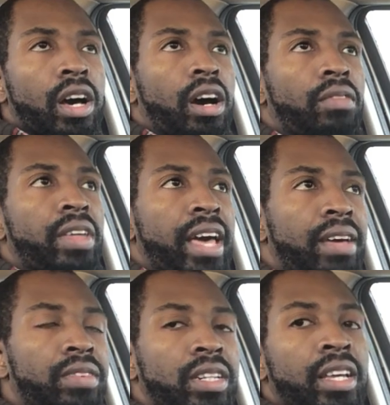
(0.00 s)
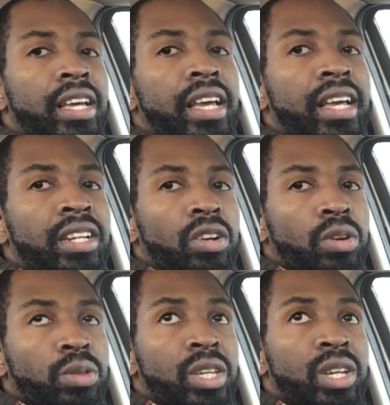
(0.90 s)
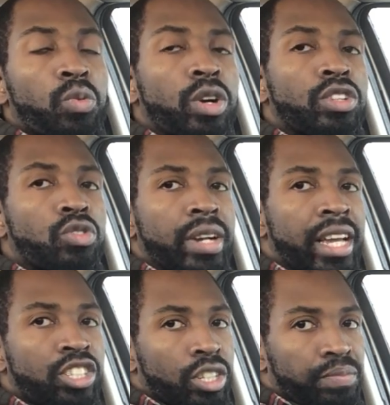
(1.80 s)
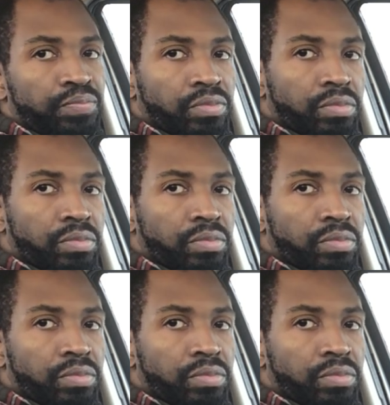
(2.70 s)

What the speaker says: of the heaven and the earth. Keyword creation.